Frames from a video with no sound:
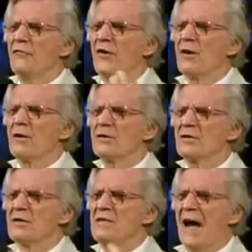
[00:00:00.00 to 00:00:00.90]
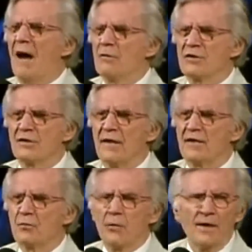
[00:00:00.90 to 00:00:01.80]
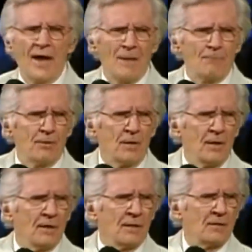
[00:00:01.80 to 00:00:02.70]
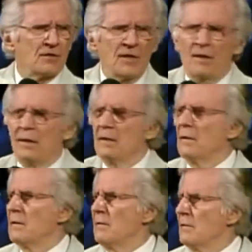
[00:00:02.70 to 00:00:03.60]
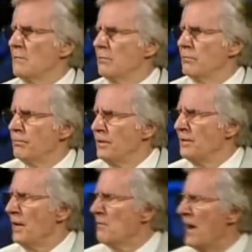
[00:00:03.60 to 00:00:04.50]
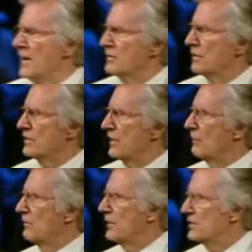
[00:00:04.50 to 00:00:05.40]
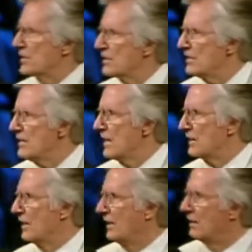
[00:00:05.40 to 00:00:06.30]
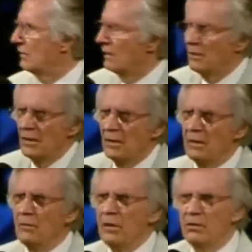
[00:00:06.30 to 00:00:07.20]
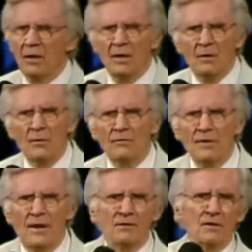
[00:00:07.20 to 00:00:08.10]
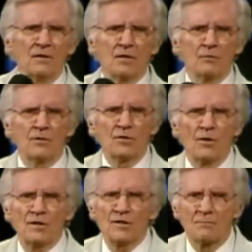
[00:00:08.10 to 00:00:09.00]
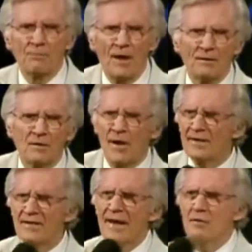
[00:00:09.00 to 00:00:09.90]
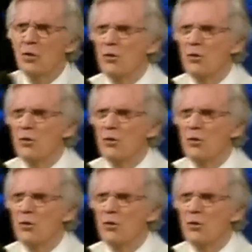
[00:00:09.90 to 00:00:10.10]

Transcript: with fears and doubts. And that's what happened. They're saying, in their minds, they're saying, well, this is nothing. We have nothing to rejoice about. God's not